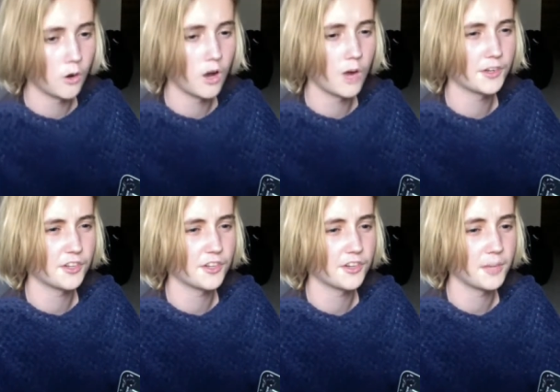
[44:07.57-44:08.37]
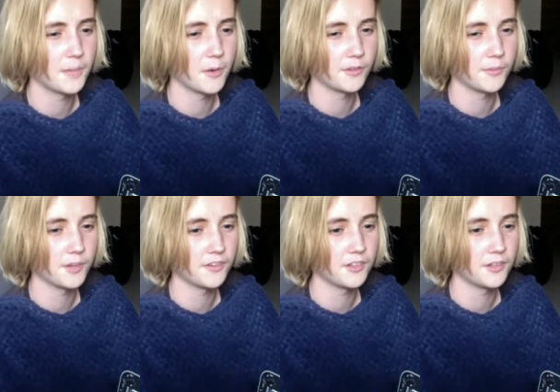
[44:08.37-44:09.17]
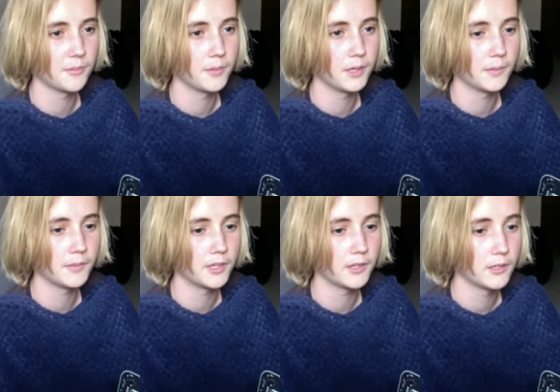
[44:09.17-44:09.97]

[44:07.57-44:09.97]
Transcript: I went to the Tip. There wasn't much either, but yeah.